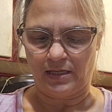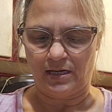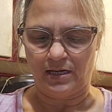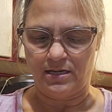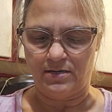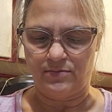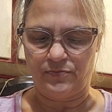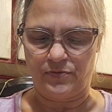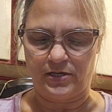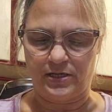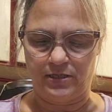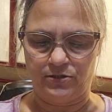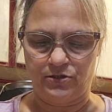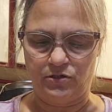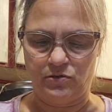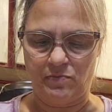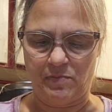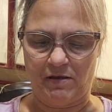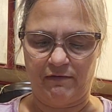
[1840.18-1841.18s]
And when I
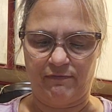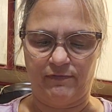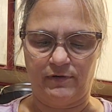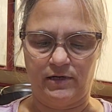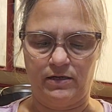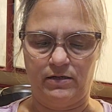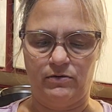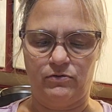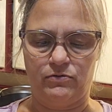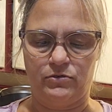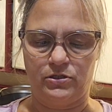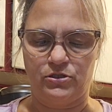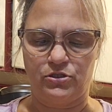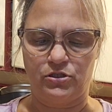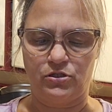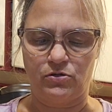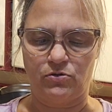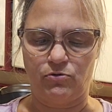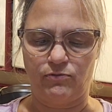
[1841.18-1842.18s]
do my video to
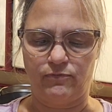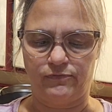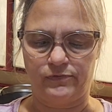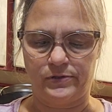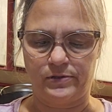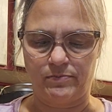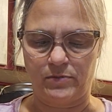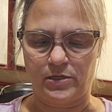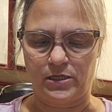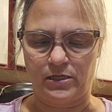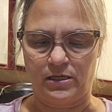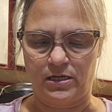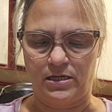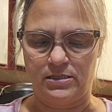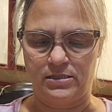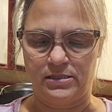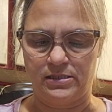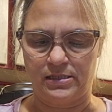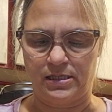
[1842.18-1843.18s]
show for the
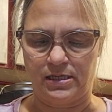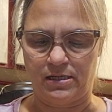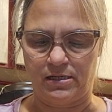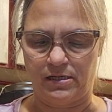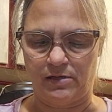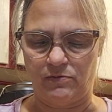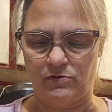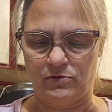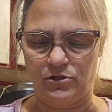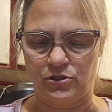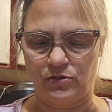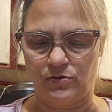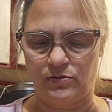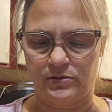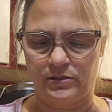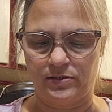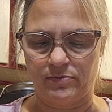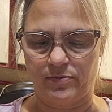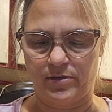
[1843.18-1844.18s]
markets, I will show you
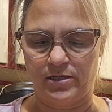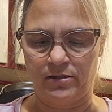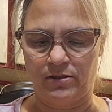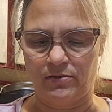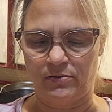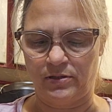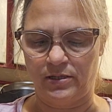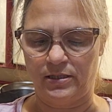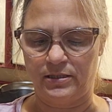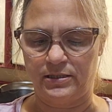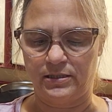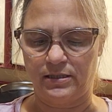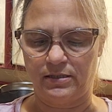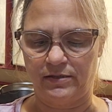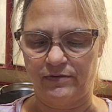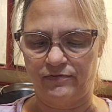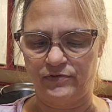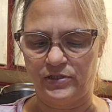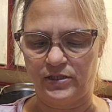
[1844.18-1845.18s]
some other things that
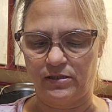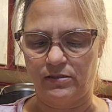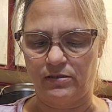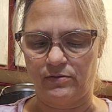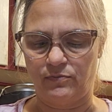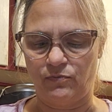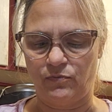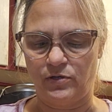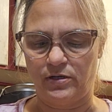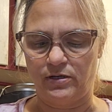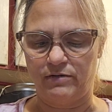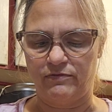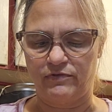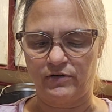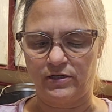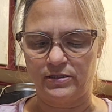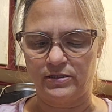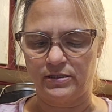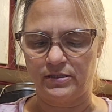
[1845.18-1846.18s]
I've done and where I've
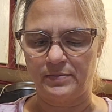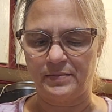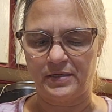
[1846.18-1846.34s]
gotten some.